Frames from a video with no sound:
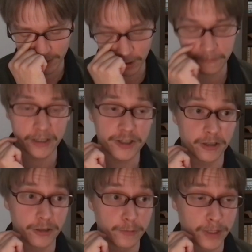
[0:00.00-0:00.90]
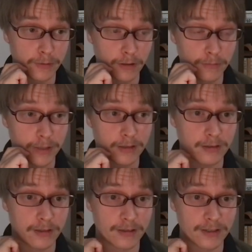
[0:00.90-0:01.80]
of teaching new people. But
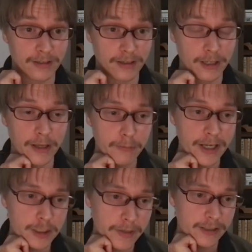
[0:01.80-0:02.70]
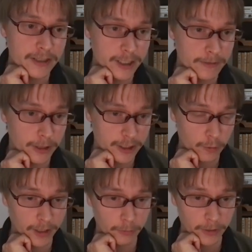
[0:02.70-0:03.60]
in my experience, this works
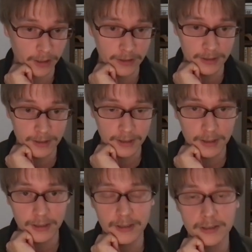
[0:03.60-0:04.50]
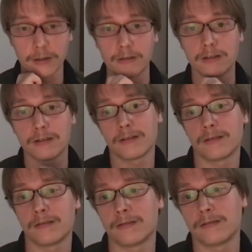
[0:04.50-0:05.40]
quite well. So
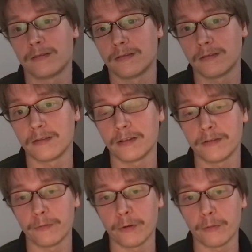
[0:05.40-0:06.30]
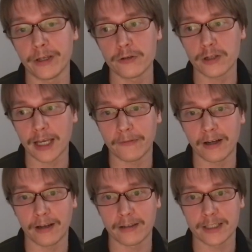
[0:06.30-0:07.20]
we usually have
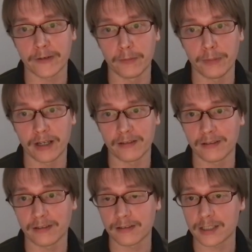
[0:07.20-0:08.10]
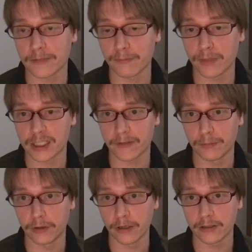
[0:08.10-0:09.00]
a 7x7
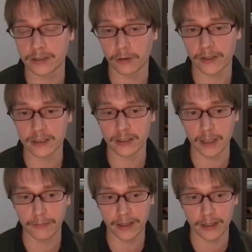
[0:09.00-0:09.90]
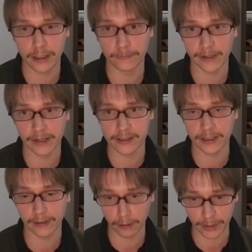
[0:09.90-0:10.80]
board. So this 9x9 over here is a
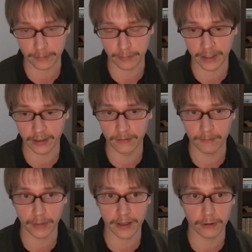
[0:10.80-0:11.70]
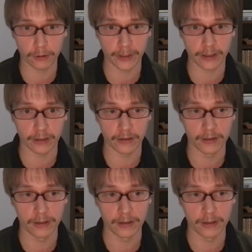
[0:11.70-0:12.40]
little bit big, but I thought we can